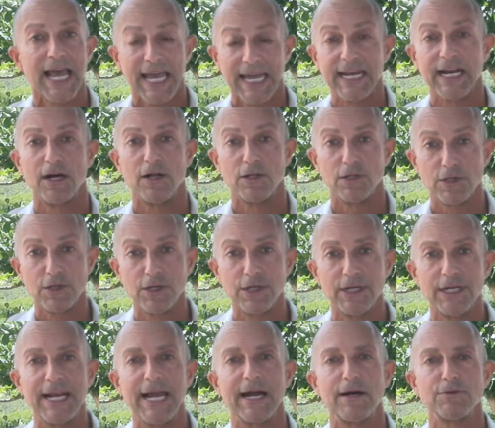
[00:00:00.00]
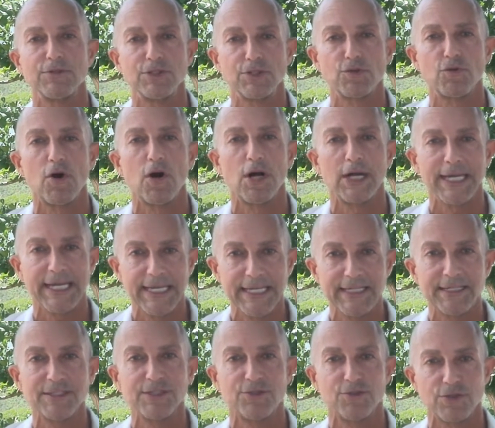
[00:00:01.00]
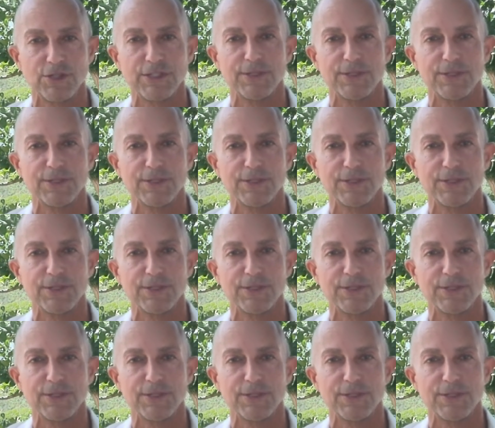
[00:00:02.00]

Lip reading: and I'll learn how strong is your